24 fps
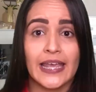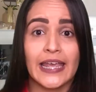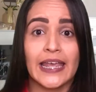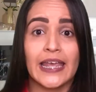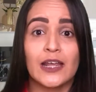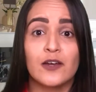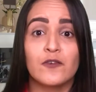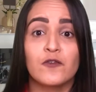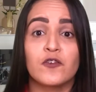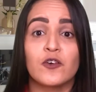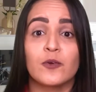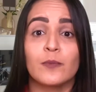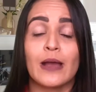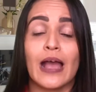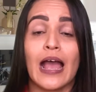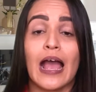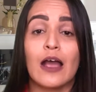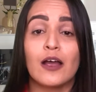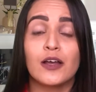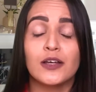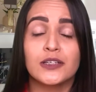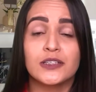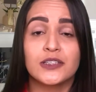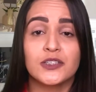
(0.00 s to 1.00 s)
and from
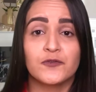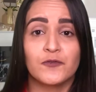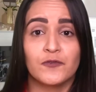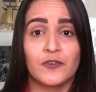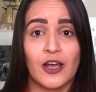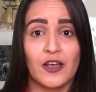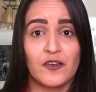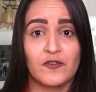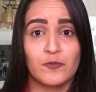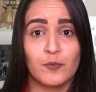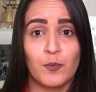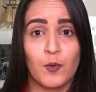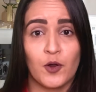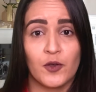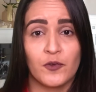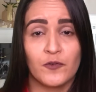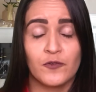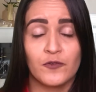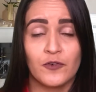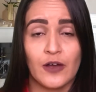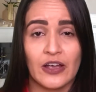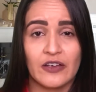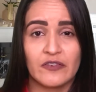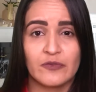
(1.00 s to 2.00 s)
August five point
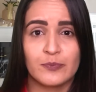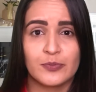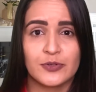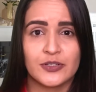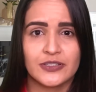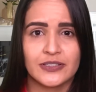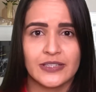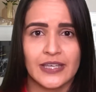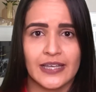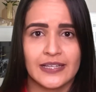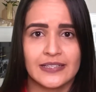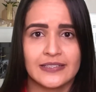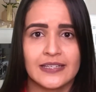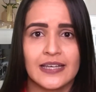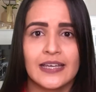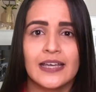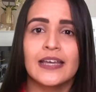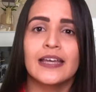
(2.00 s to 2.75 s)
five percent,